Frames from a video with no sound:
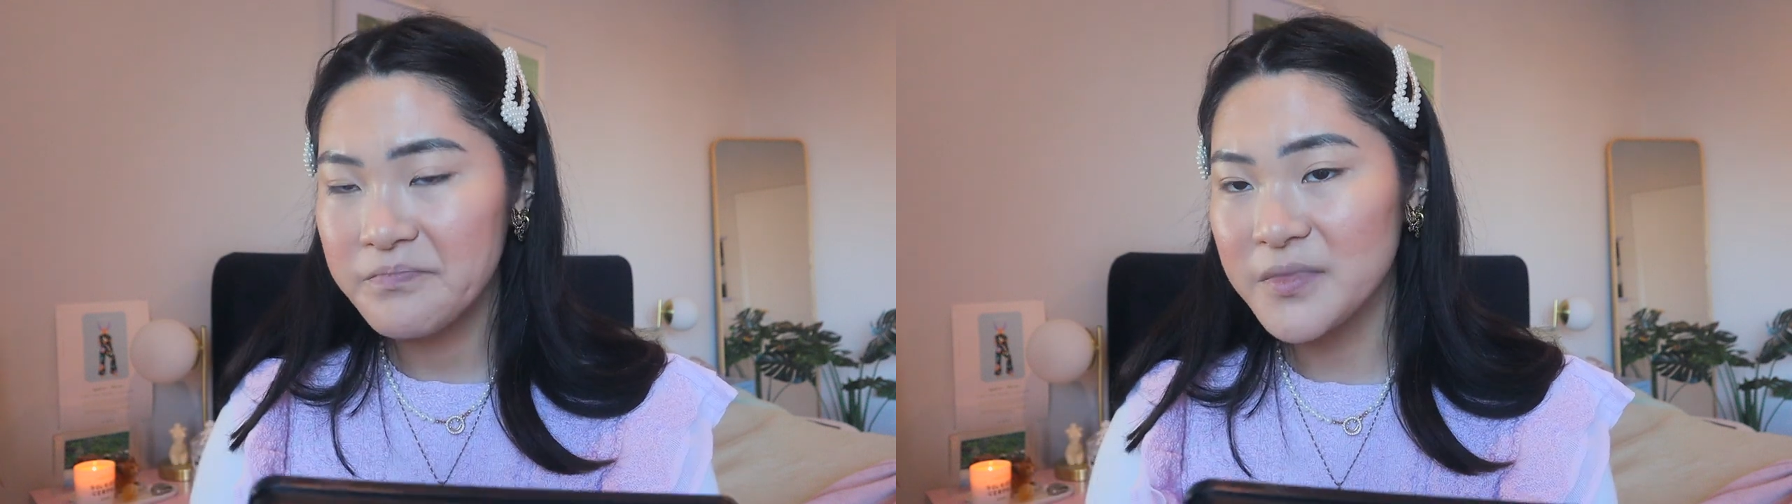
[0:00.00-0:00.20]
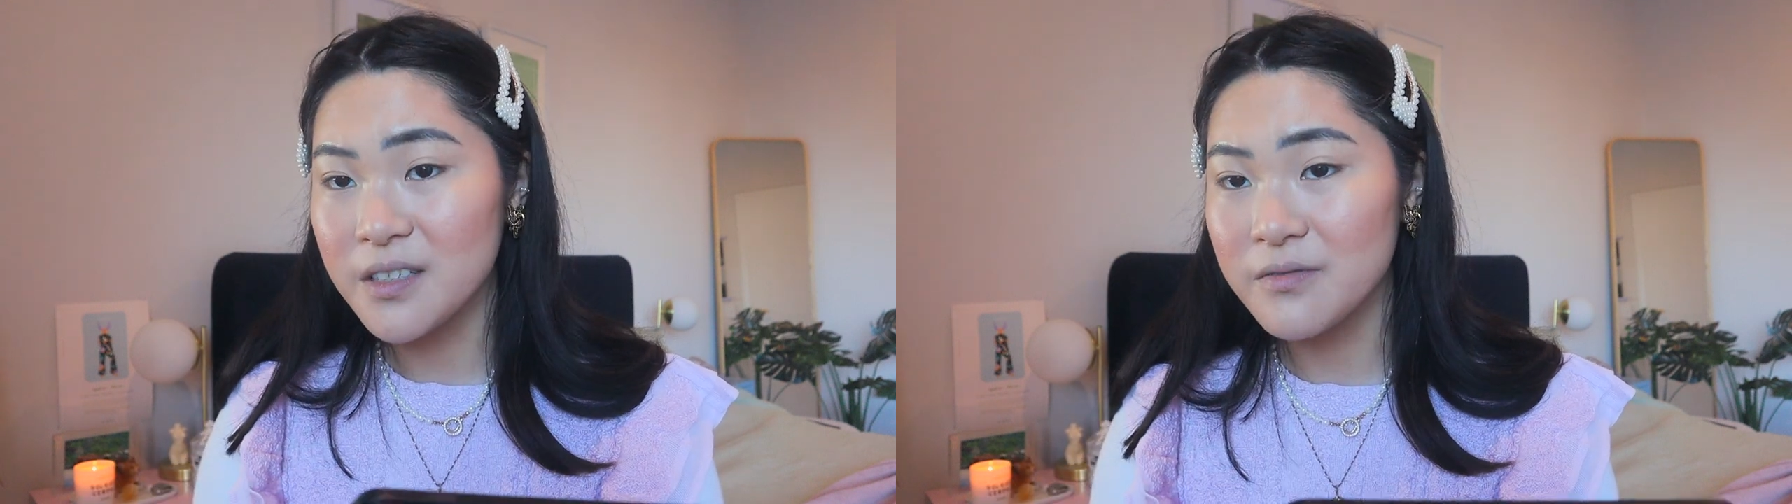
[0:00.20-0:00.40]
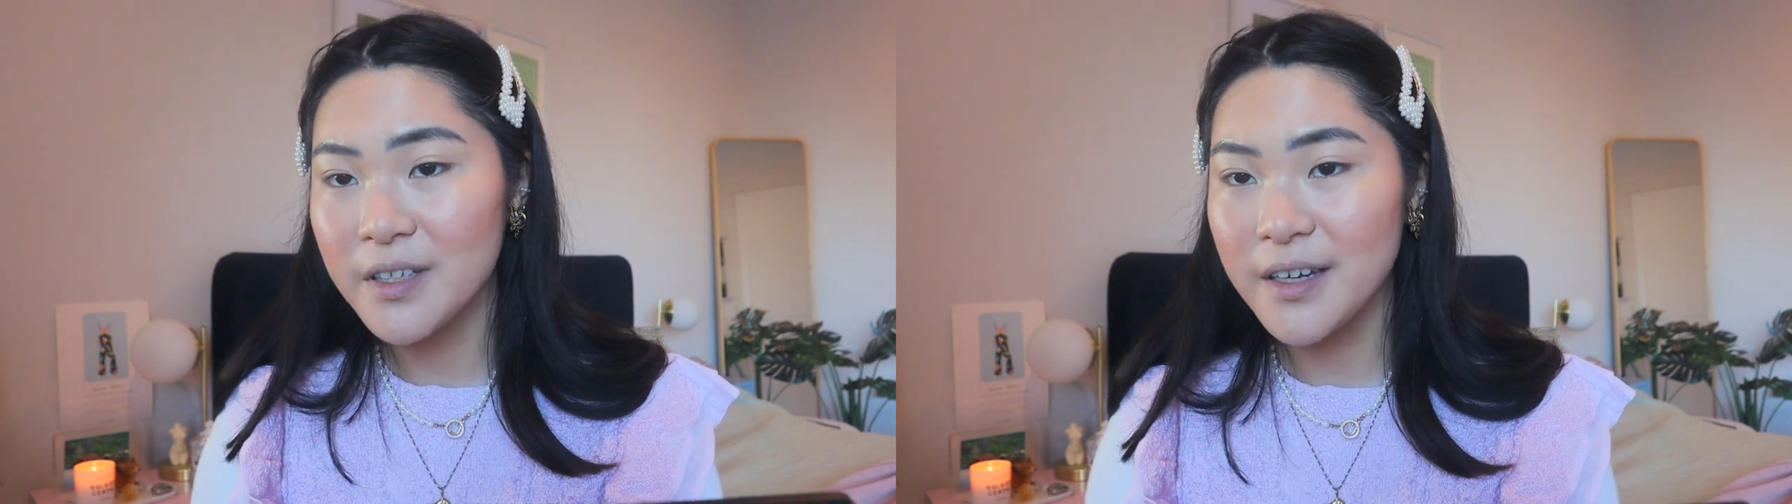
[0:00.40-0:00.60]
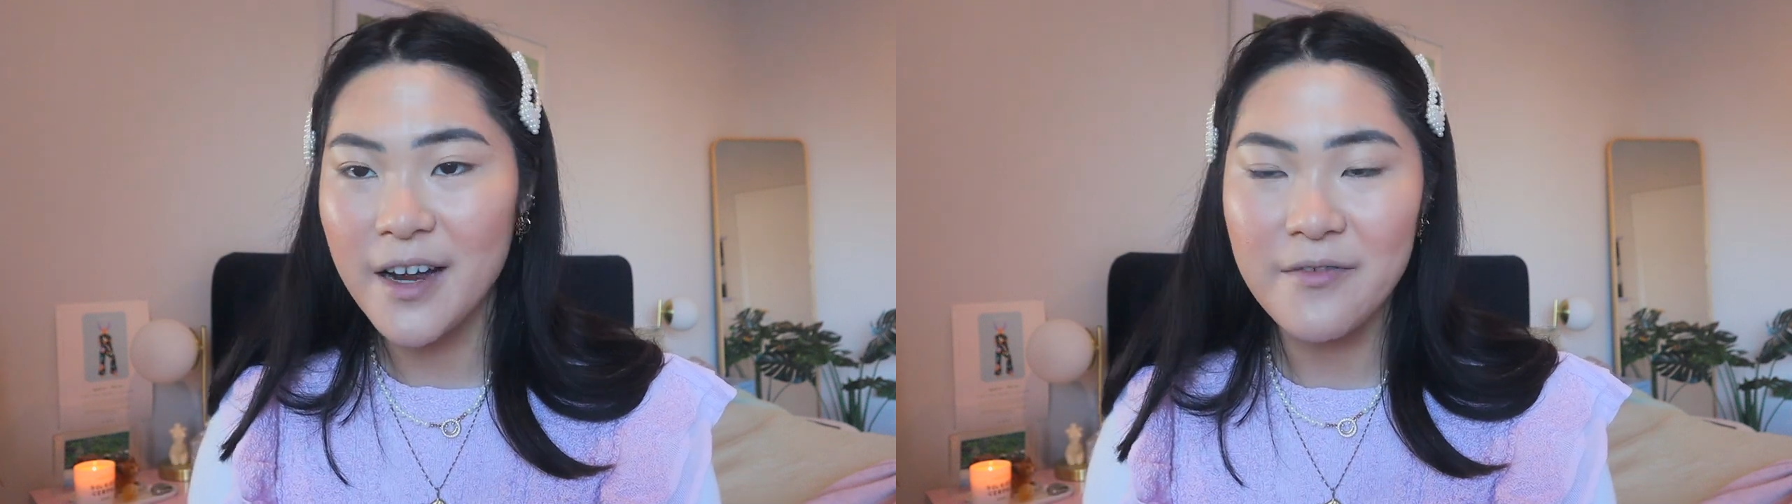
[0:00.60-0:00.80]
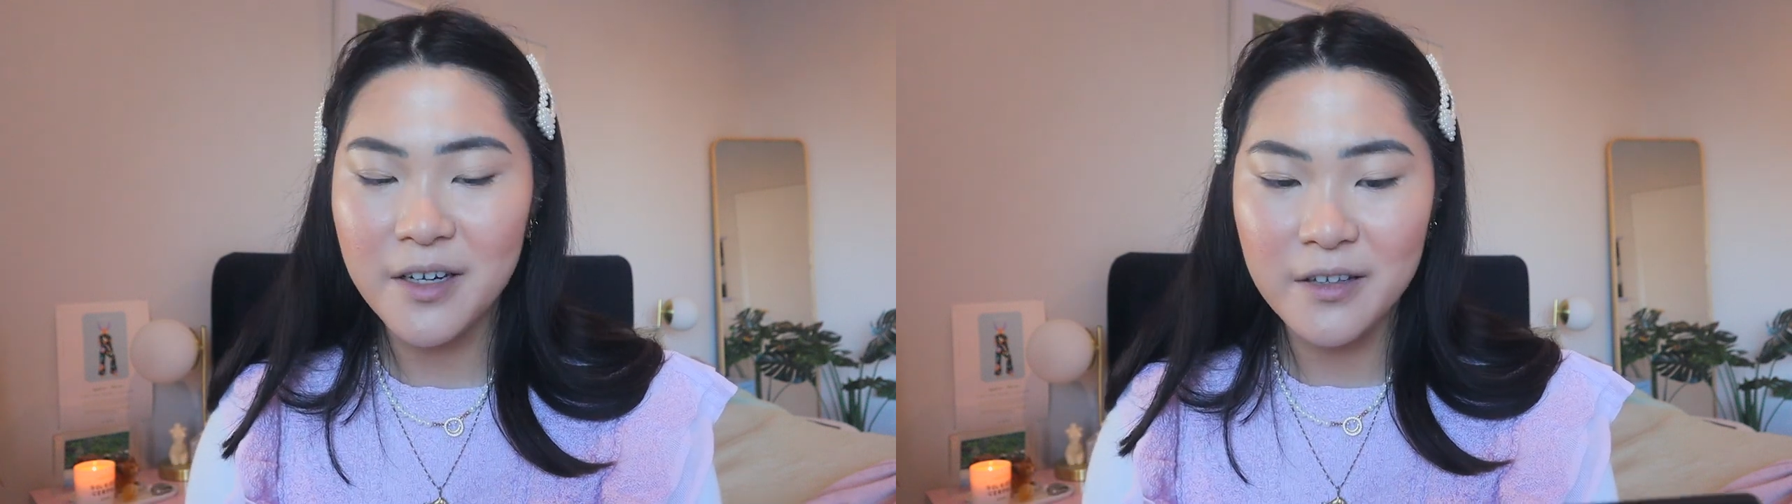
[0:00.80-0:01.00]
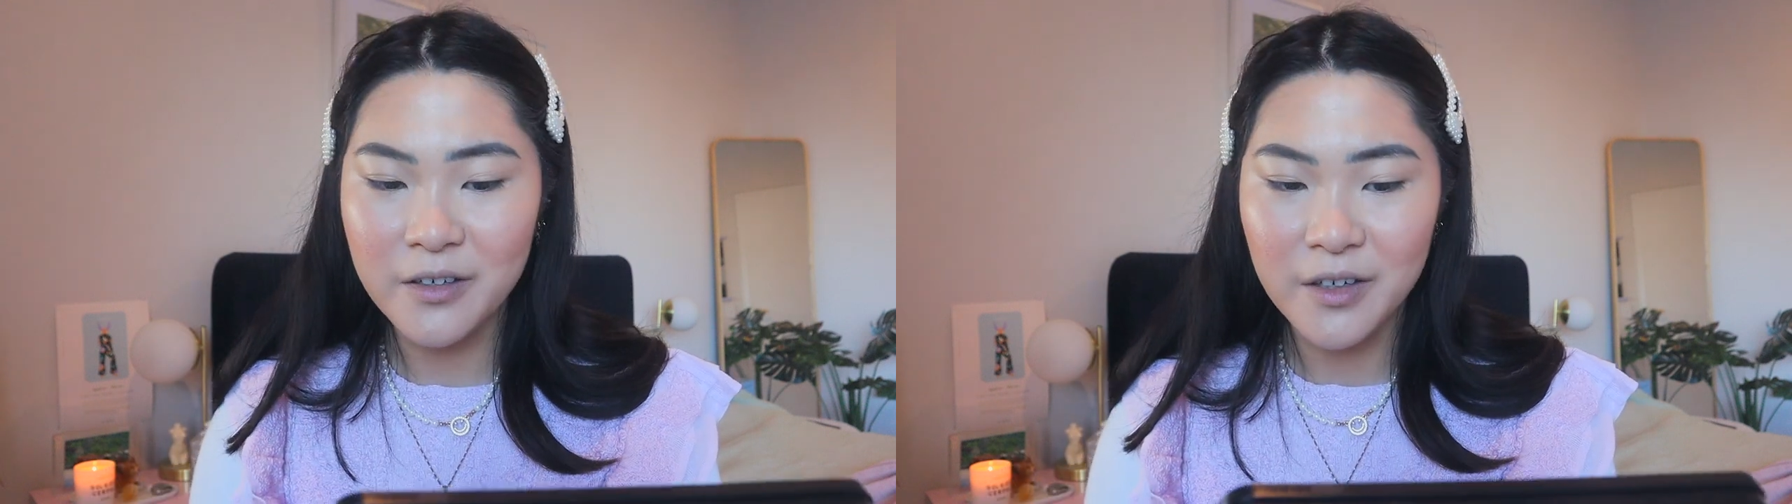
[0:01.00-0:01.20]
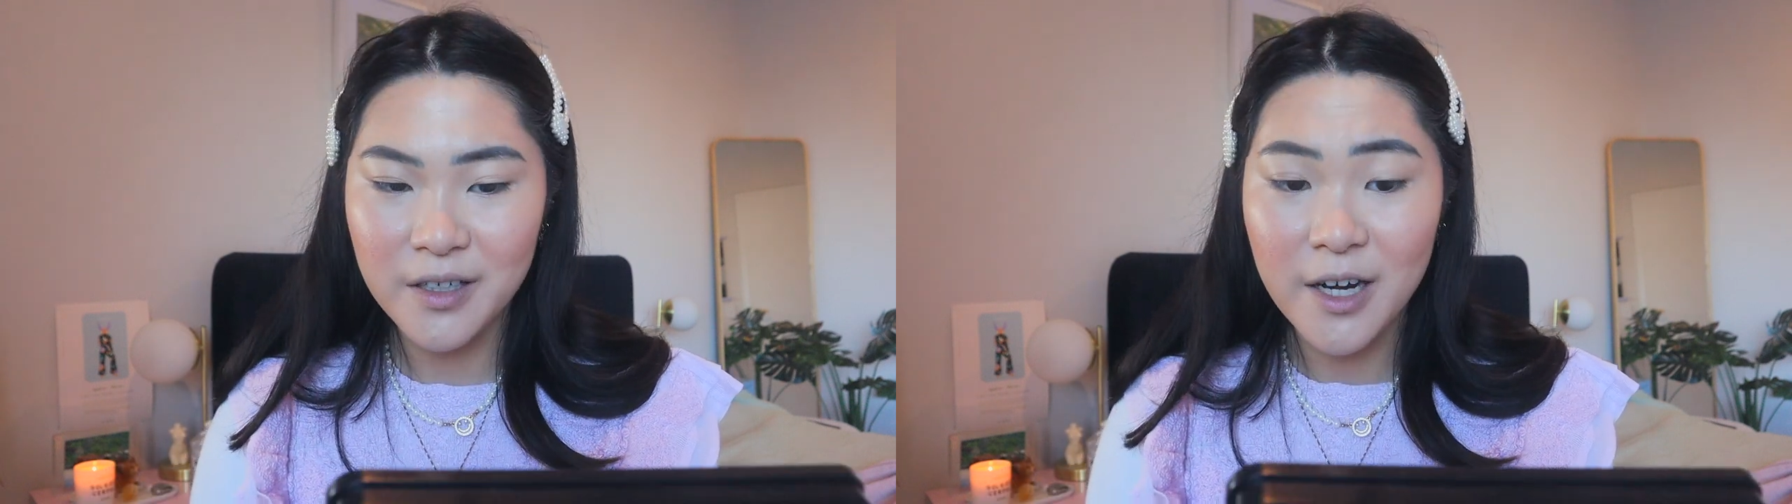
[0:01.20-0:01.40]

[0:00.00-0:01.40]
doesn't feel like I have anything on.